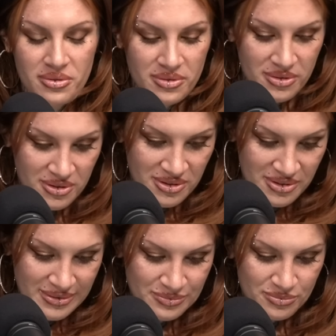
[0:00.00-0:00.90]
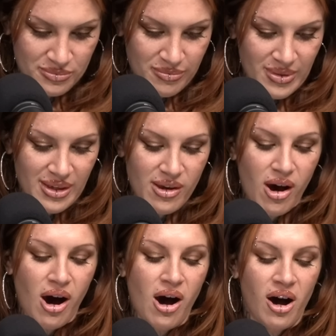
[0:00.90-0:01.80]

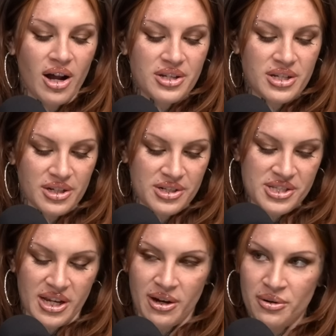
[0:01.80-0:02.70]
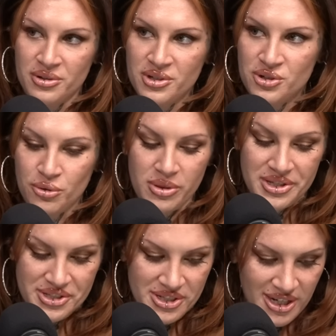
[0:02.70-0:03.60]
a haunted sound to
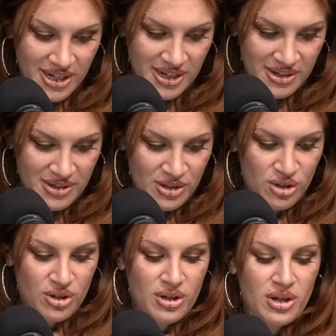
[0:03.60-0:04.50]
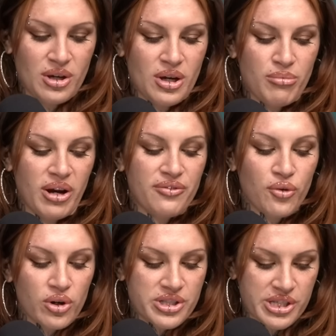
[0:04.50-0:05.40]
this day. Mm. My
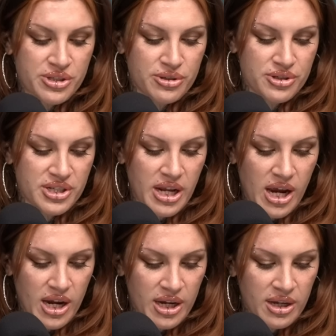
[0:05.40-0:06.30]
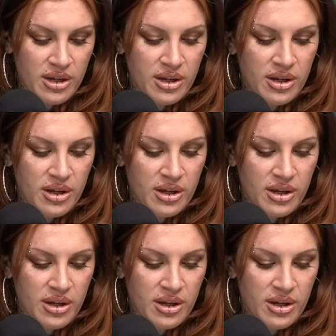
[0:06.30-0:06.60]
four sisters and I